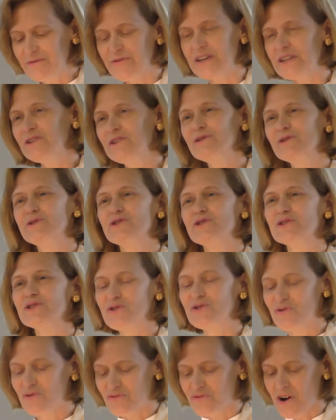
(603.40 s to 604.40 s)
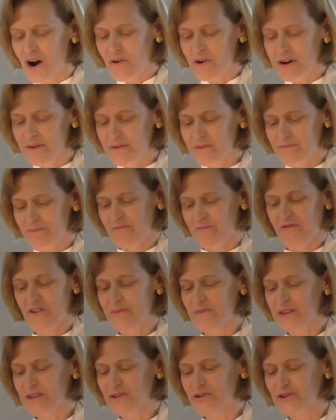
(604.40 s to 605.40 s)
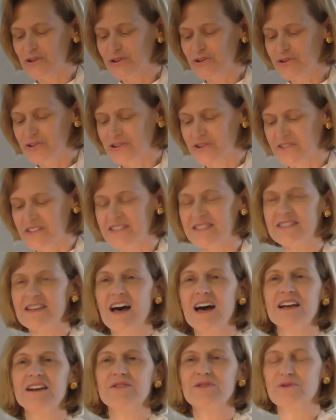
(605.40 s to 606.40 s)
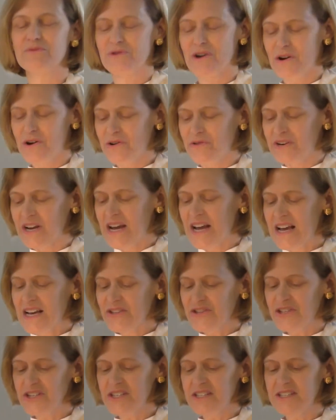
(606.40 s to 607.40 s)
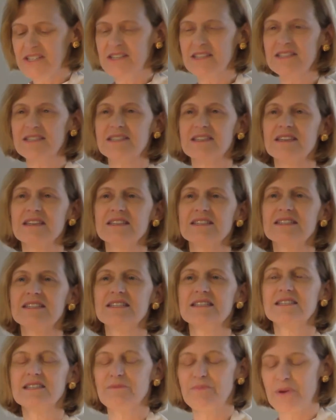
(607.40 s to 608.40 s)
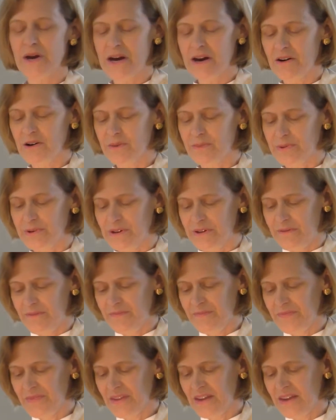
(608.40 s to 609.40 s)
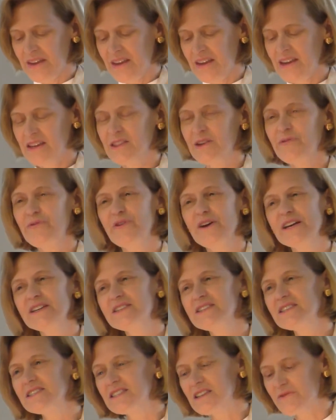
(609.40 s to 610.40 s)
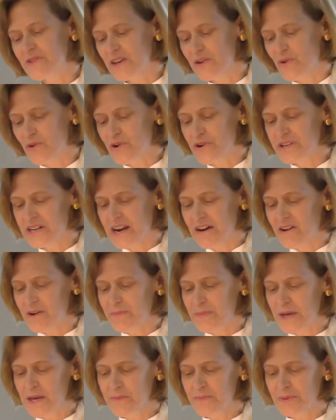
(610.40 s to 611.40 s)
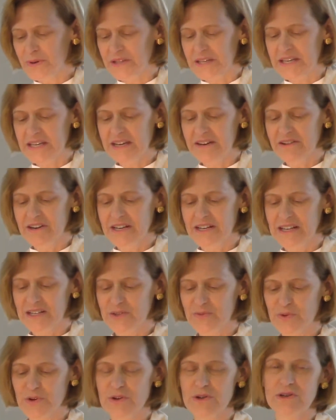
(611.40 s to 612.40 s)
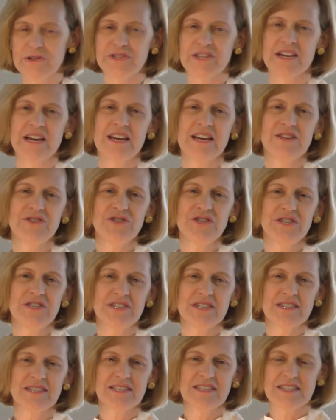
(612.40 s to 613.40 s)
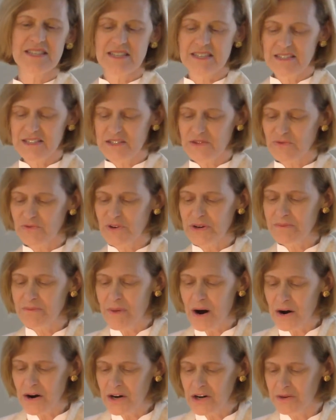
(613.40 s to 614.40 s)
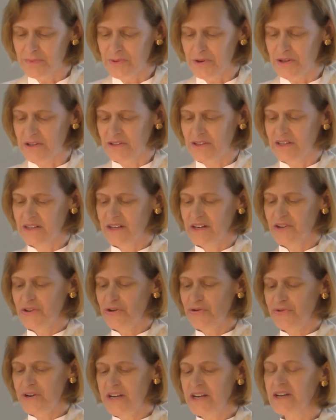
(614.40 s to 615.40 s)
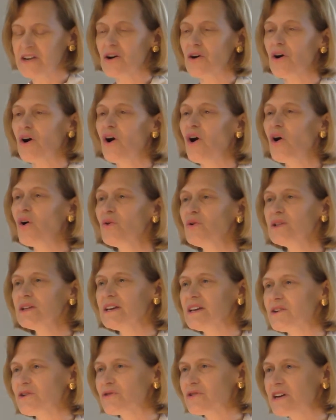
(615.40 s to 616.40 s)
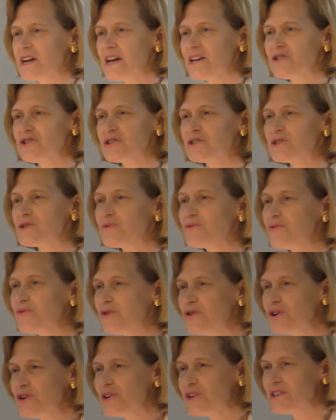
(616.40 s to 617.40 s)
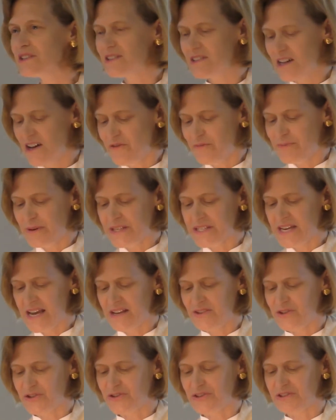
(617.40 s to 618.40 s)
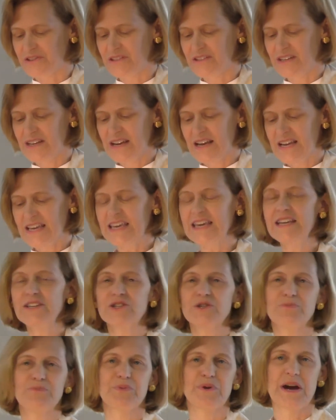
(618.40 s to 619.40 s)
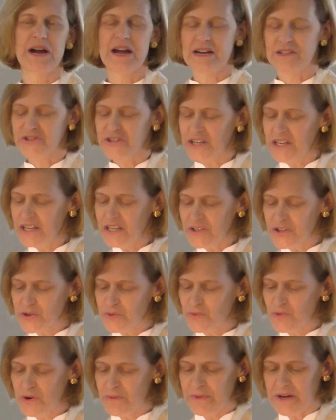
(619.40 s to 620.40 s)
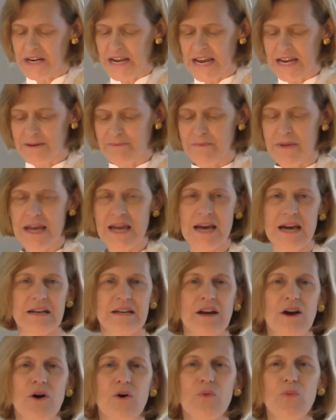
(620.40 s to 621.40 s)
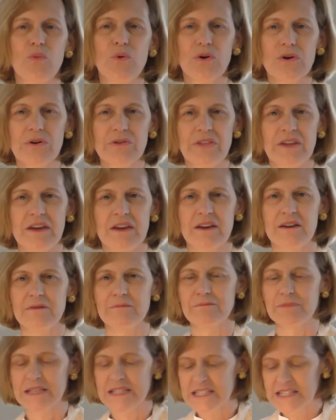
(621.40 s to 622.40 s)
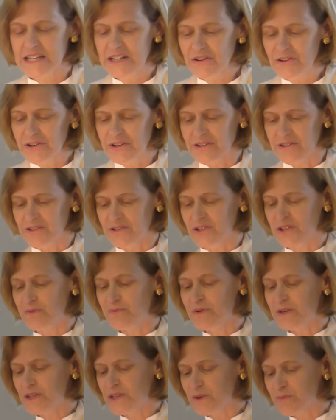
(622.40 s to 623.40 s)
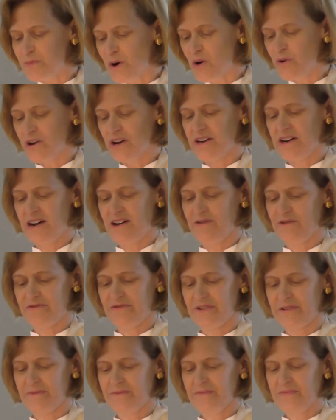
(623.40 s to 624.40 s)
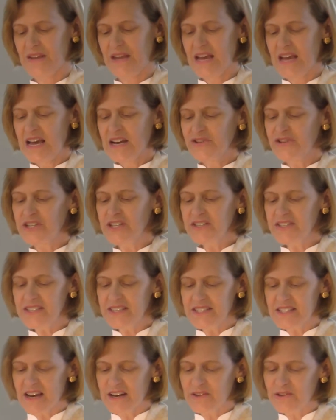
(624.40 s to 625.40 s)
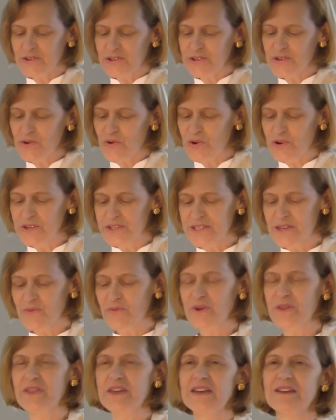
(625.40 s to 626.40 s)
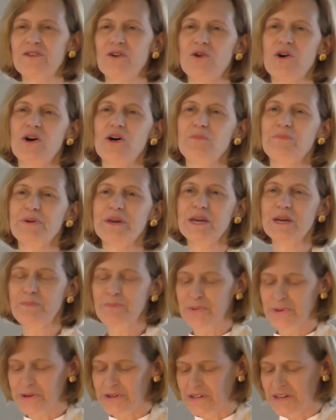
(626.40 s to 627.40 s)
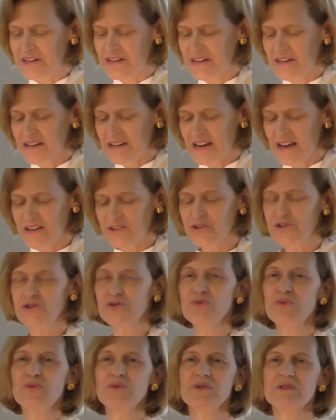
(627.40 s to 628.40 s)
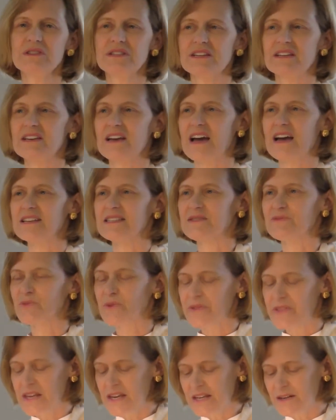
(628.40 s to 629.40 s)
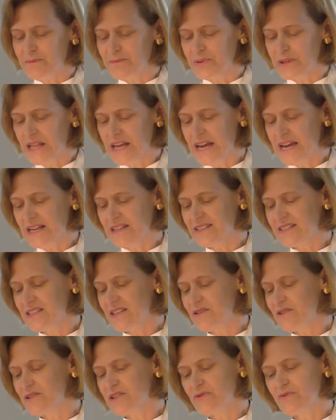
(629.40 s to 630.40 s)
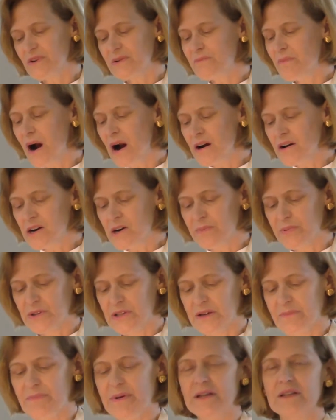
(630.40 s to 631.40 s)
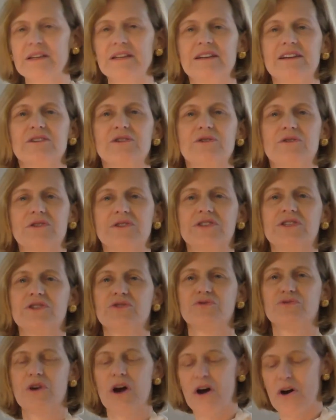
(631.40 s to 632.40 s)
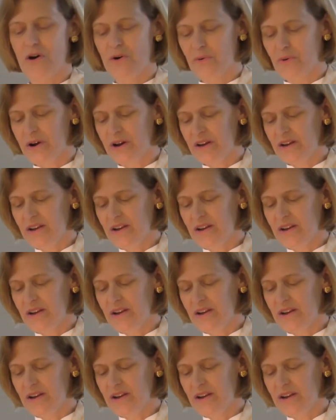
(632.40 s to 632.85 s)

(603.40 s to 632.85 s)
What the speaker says: vineyards just growing from the dirt on the side of the road, Jesus sees a parable. In the faces of the ordinary people hearing his words, Jesus sees remarkable, unique, holy creations full of potential. Each branch, each woman and man worthy material to be spoken of. Jesus underscores that within all people, as surely as within plants, there's a remarkable ability to grow,